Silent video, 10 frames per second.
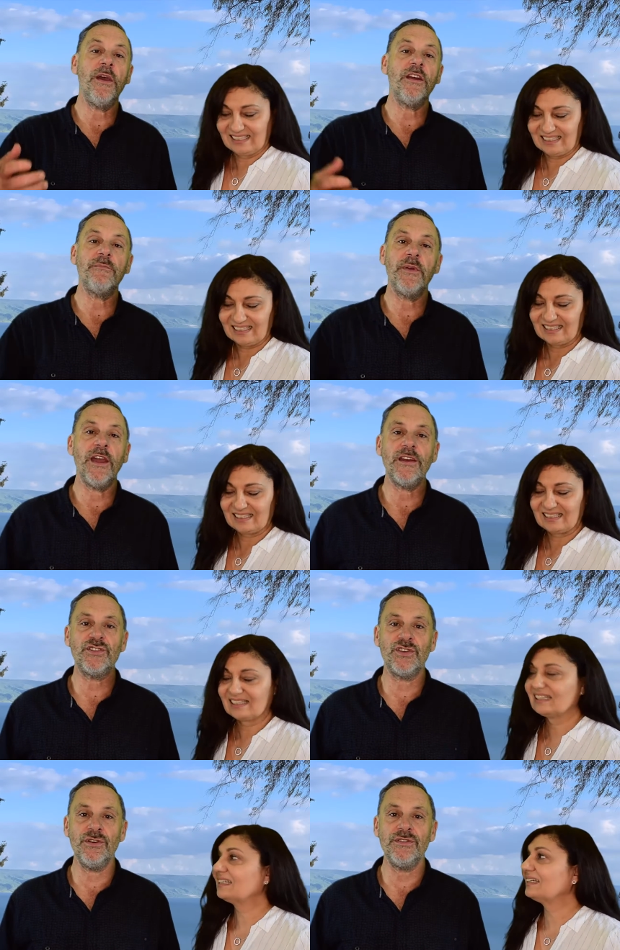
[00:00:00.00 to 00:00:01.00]
Speaker 1: Mount of
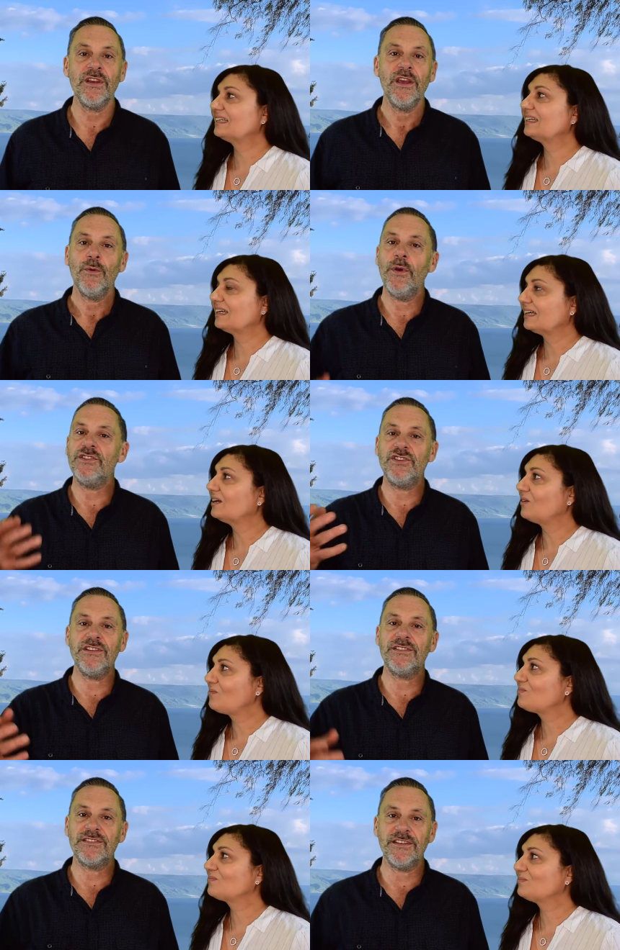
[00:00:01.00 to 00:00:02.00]
Beatitudes where
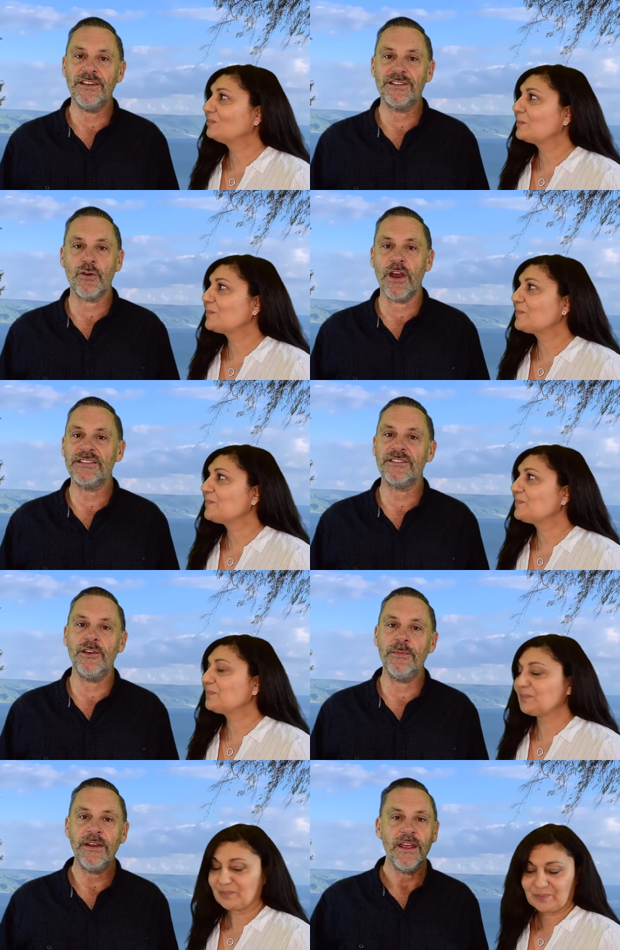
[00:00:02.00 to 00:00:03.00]
Jesus did his great
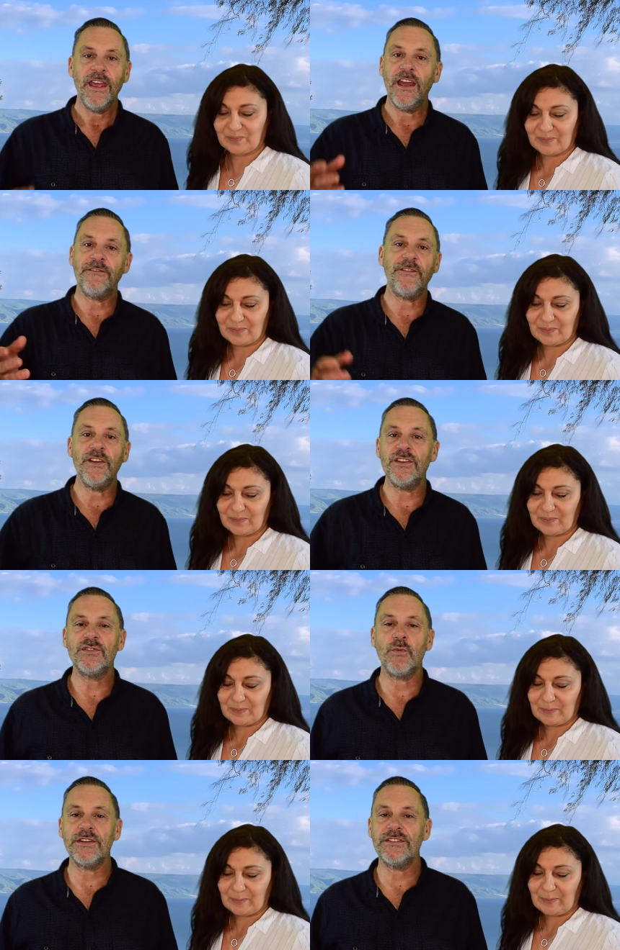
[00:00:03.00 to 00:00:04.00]
sermon and
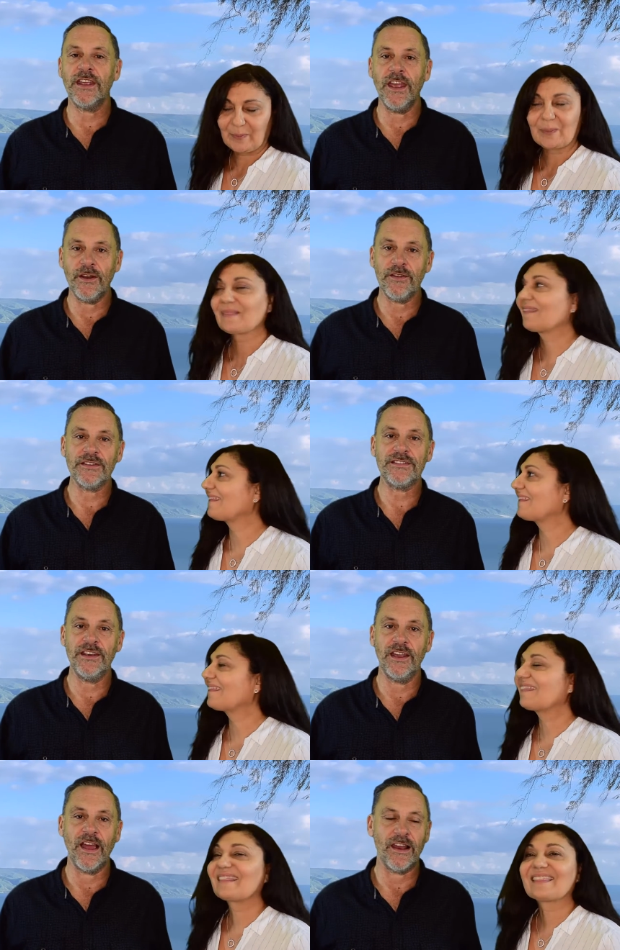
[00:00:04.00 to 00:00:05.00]
finish once again on the
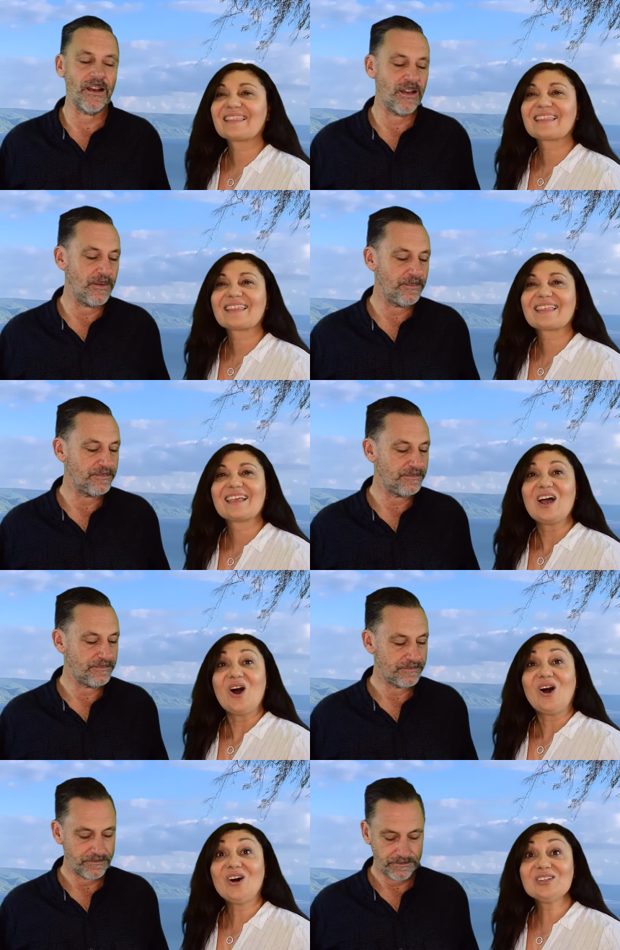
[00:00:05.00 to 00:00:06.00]
Sea of Galilee.
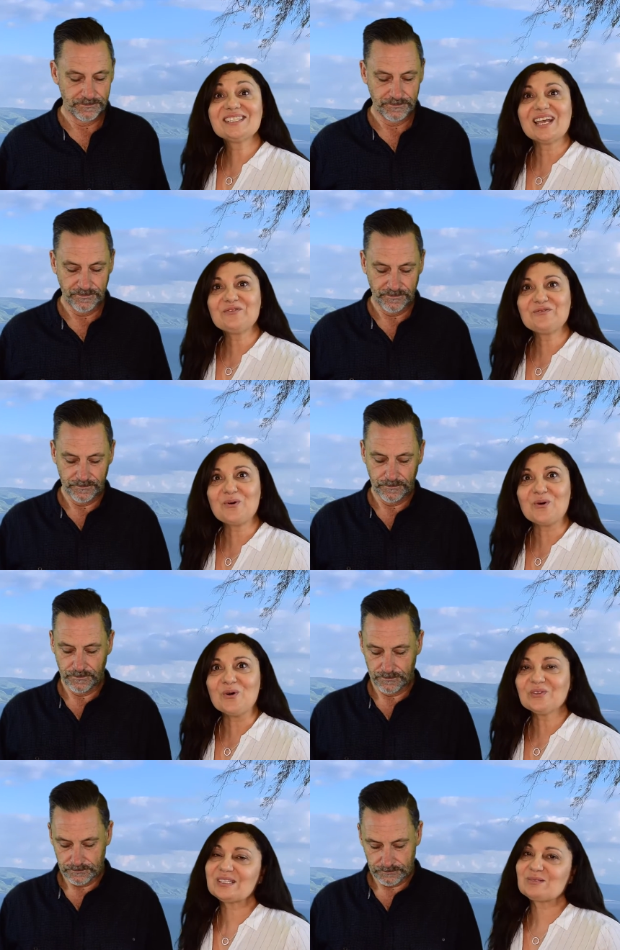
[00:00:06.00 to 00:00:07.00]
Speaker 2: On day
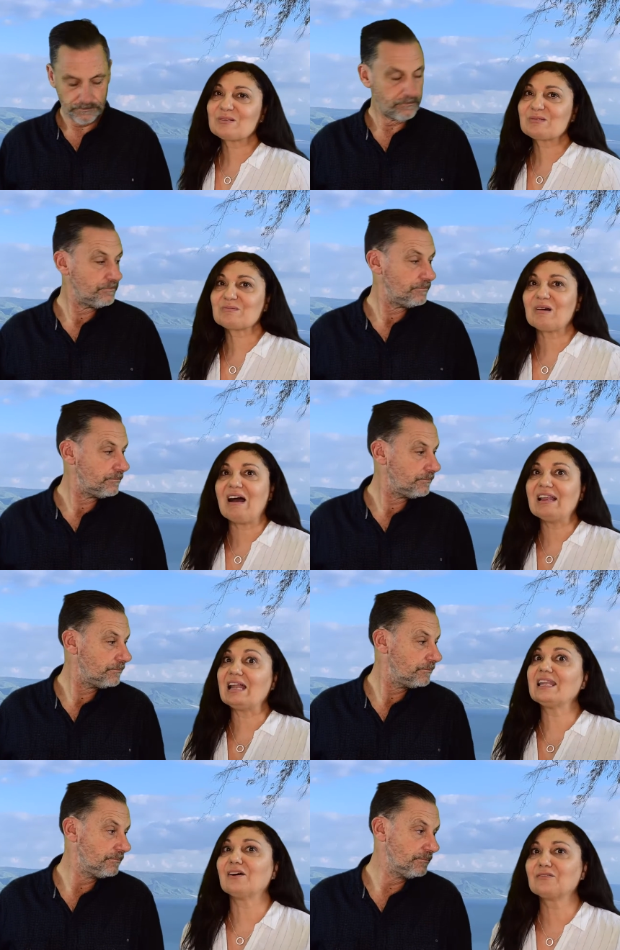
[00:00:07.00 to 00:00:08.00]
four, this was, I,
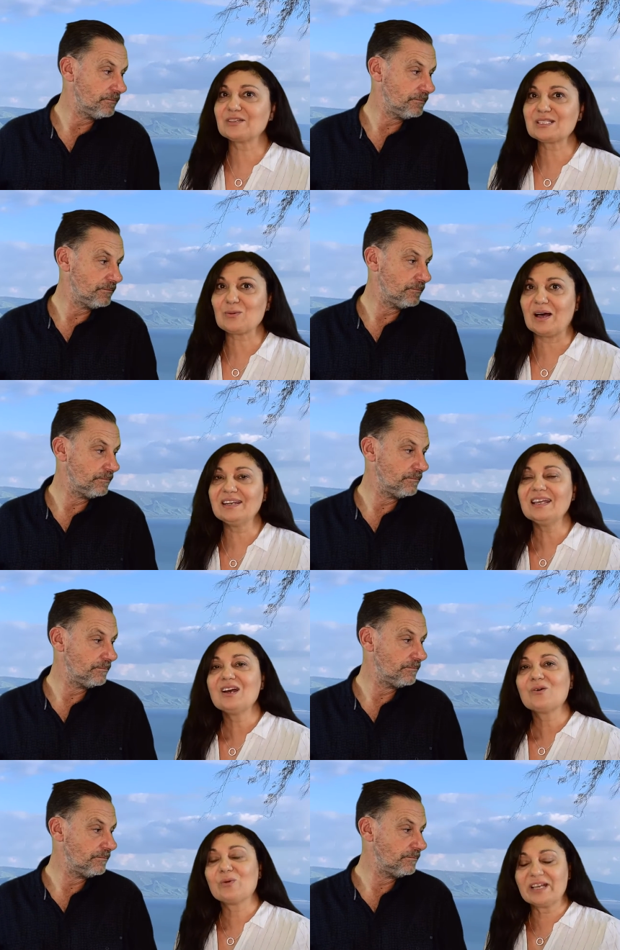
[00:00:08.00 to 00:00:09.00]
I love this one,
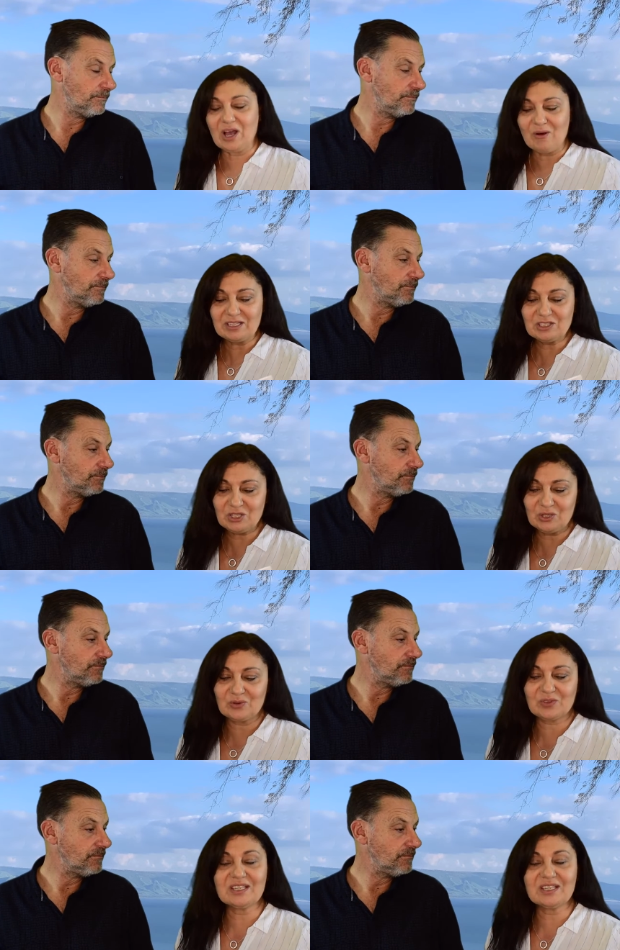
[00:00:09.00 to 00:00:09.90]
we're going to